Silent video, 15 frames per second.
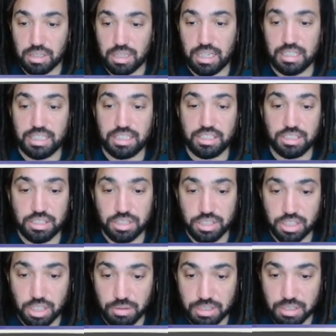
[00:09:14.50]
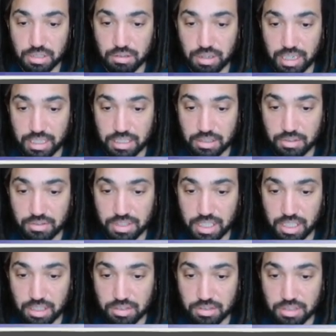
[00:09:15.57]
and then just to show it's correct, obviously
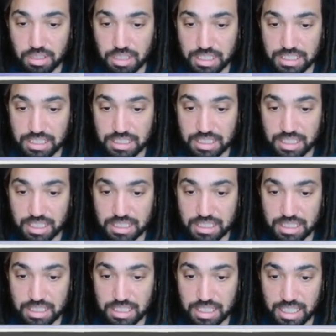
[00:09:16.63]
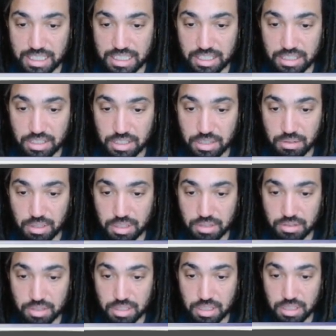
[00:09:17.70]
196 is less than
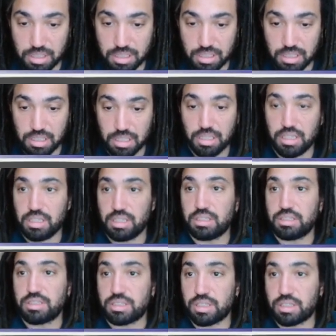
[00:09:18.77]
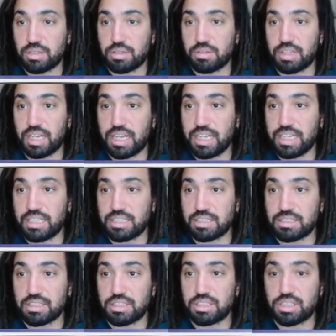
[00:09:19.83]
200. So that
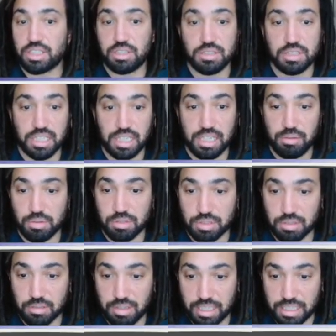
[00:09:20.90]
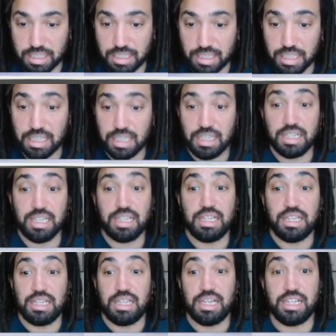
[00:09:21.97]
is shows that he was correct.
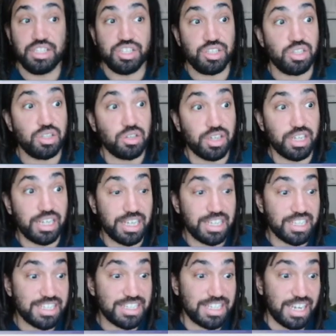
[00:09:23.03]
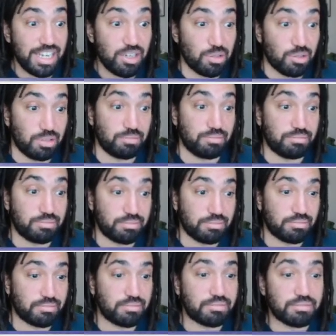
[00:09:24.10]
And he should have got it in the sale.
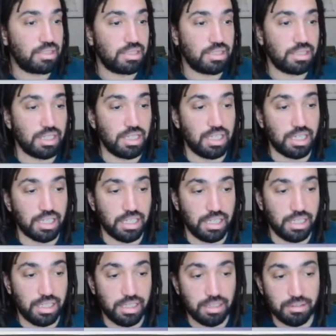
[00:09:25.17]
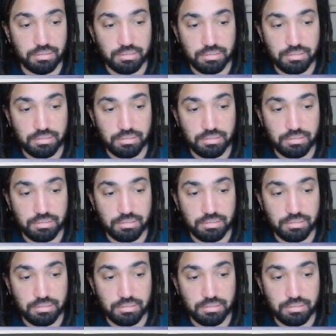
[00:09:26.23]
Lucky.